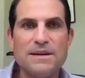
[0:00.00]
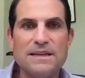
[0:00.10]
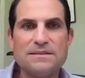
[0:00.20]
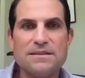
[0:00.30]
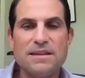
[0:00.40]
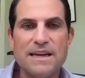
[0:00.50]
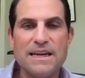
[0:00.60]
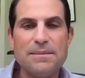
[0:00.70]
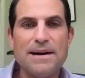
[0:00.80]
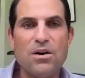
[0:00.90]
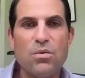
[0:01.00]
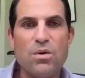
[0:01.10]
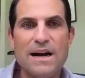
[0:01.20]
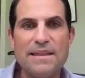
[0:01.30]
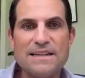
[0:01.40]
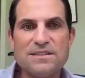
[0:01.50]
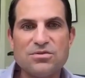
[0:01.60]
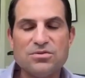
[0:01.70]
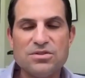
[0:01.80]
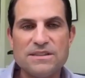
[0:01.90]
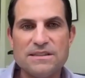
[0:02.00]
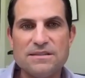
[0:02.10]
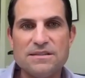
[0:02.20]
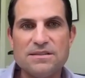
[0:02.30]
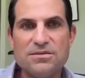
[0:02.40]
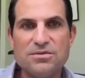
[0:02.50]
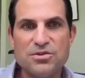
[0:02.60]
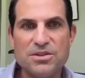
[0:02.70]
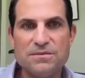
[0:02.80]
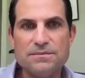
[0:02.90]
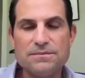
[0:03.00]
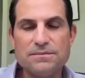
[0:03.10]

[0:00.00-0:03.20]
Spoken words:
and thinking about why that solution is the solution.